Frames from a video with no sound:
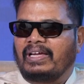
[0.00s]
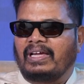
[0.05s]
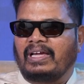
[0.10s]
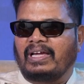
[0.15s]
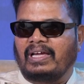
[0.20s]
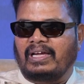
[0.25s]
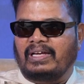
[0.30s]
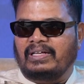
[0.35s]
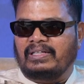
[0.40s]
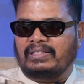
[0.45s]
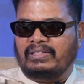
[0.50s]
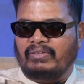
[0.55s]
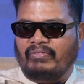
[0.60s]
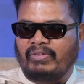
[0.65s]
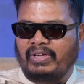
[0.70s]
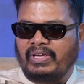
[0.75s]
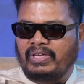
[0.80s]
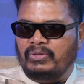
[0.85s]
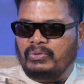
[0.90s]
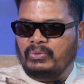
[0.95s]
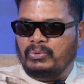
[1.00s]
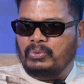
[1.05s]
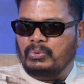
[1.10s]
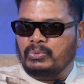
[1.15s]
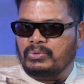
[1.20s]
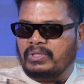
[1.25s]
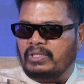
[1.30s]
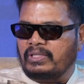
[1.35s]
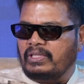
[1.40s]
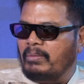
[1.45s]
And the way you
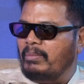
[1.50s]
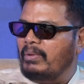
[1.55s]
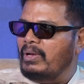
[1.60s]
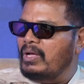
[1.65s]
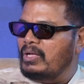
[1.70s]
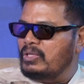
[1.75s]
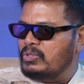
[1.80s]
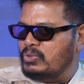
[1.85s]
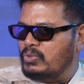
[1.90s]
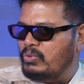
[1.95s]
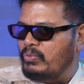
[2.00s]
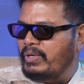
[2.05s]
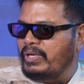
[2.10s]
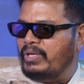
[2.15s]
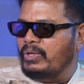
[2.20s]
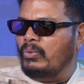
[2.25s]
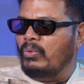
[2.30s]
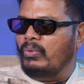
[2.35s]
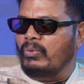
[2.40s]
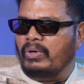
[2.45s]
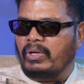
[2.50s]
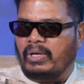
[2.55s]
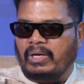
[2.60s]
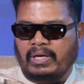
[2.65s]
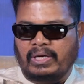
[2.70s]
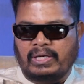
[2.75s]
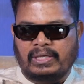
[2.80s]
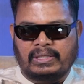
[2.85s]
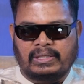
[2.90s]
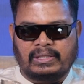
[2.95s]
use the tabla also very good,
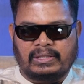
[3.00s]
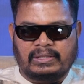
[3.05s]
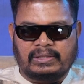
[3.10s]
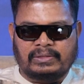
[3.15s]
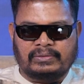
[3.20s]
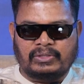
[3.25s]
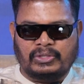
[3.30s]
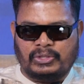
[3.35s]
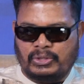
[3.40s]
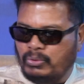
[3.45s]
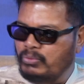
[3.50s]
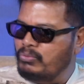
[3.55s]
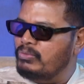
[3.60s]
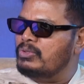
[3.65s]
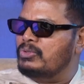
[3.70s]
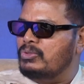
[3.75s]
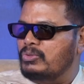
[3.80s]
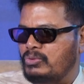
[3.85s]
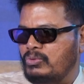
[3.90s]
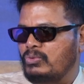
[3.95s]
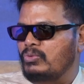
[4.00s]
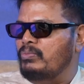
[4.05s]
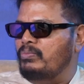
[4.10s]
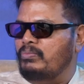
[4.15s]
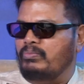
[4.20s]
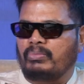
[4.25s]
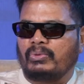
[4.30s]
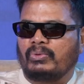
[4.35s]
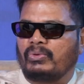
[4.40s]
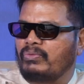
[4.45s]
and the tune was so
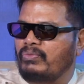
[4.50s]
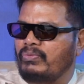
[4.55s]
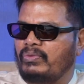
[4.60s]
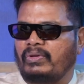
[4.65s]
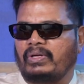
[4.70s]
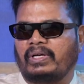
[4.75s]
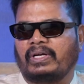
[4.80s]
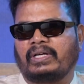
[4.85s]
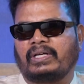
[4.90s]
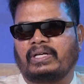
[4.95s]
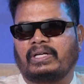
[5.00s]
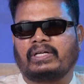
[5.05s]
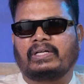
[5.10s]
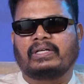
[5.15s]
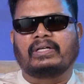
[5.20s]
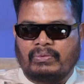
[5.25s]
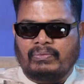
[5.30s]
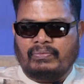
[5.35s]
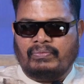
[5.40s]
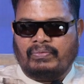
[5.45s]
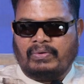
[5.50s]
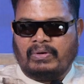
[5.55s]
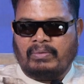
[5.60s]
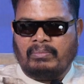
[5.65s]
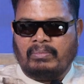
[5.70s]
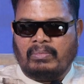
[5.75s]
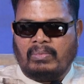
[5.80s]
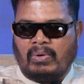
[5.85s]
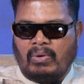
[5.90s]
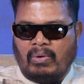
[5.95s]
beautiful, and
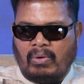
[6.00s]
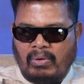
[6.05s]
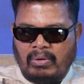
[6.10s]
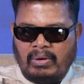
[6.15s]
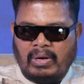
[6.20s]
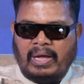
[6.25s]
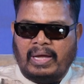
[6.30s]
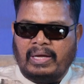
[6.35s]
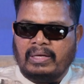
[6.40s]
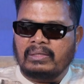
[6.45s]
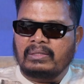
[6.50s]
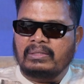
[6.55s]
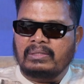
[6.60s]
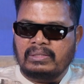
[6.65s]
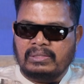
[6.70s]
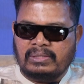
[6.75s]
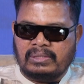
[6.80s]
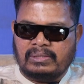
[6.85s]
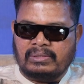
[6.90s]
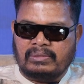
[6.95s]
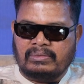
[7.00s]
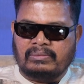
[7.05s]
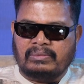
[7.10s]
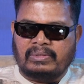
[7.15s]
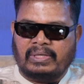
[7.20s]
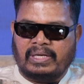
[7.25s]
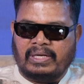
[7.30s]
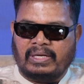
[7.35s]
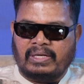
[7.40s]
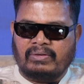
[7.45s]
from all angles, you know,
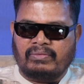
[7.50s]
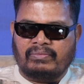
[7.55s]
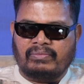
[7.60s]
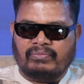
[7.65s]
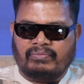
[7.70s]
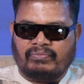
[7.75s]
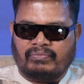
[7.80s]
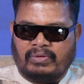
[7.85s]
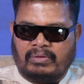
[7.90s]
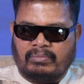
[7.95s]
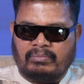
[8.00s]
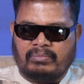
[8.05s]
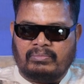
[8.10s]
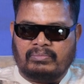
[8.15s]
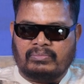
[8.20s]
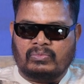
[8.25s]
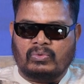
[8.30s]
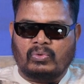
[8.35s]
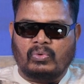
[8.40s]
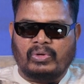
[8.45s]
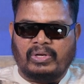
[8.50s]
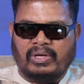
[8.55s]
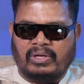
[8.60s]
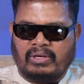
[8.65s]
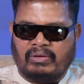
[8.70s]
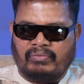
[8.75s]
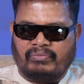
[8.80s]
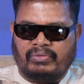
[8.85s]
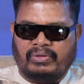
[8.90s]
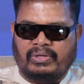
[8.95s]
like from
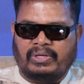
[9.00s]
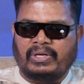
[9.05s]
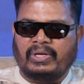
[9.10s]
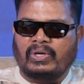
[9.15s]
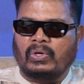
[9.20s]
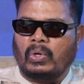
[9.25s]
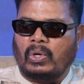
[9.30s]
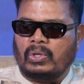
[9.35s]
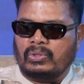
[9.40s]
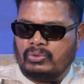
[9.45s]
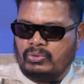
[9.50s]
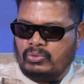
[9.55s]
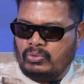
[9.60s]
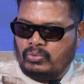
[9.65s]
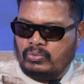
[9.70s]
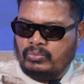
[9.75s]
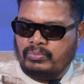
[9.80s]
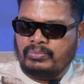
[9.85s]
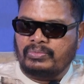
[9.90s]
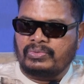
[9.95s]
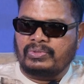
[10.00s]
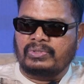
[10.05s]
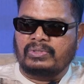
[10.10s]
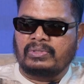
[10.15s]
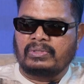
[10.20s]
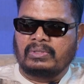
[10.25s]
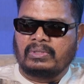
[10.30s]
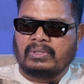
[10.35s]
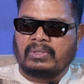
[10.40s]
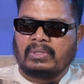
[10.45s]
choreography,
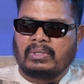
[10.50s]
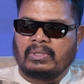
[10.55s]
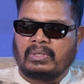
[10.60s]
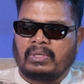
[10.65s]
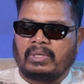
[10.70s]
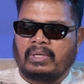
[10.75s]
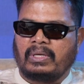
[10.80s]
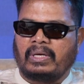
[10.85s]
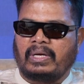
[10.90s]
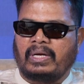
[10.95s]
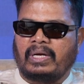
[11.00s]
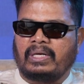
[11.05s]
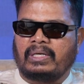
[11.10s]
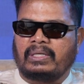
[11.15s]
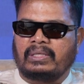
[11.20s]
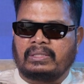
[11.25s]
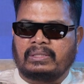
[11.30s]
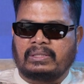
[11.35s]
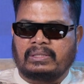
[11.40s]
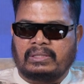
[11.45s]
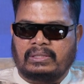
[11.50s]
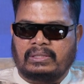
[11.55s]
costumes, and